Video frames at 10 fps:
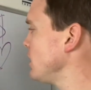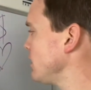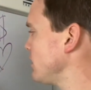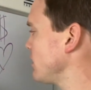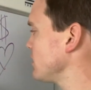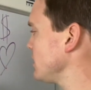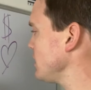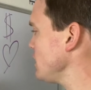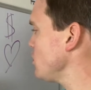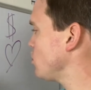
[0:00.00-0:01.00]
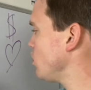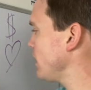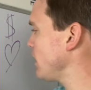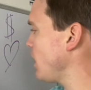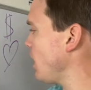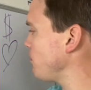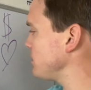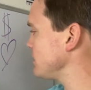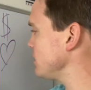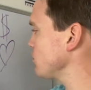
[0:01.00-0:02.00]
there is an equal and
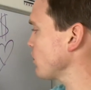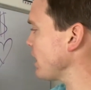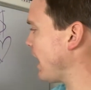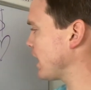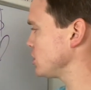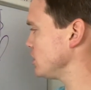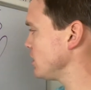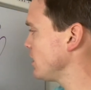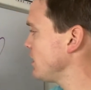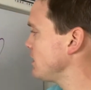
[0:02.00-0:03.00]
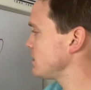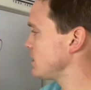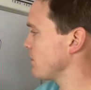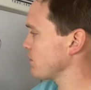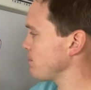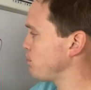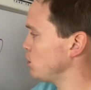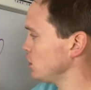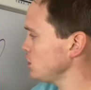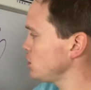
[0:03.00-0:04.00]
opposite reaction. To every
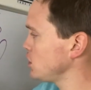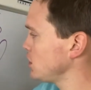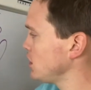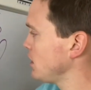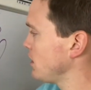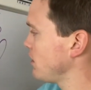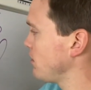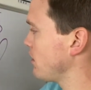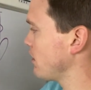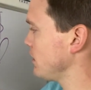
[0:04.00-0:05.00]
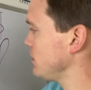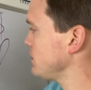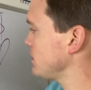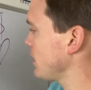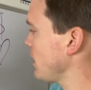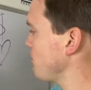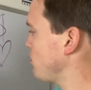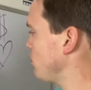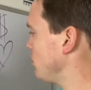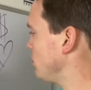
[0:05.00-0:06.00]
push, there is a
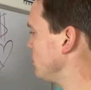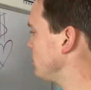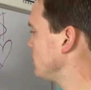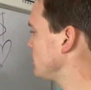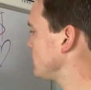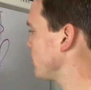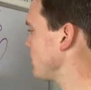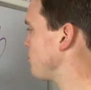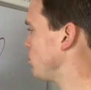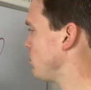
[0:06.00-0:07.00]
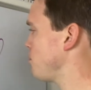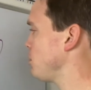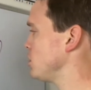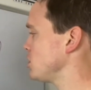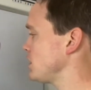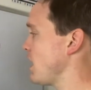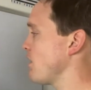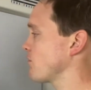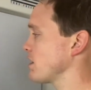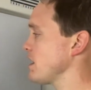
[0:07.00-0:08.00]
pull. To every pull, a push. To
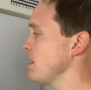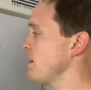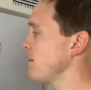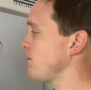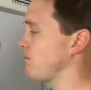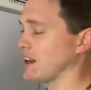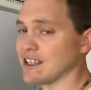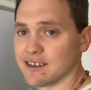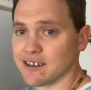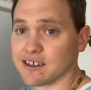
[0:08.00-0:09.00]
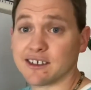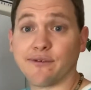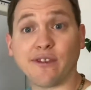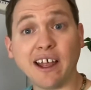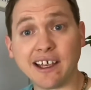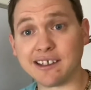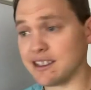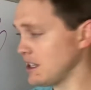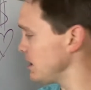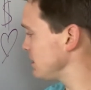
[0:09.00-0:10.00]
every fight, there is a flight.
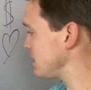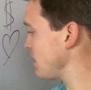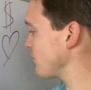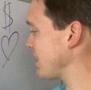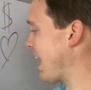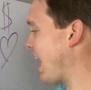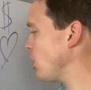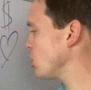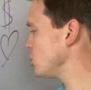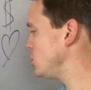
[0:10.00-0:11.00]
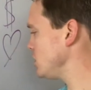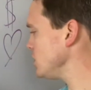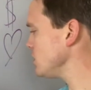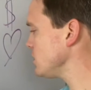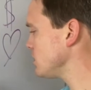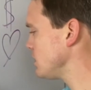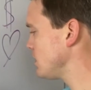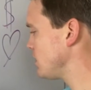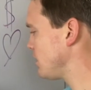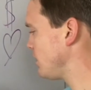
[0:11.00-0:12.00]
To every allergy,
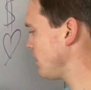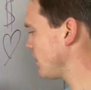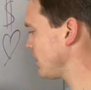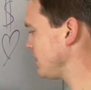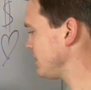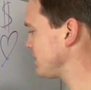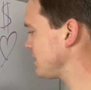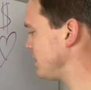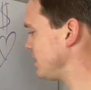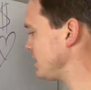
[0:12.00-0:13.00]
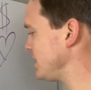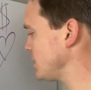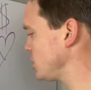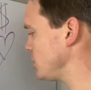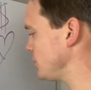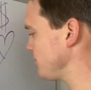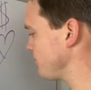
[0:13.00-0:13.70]
there is an addiction.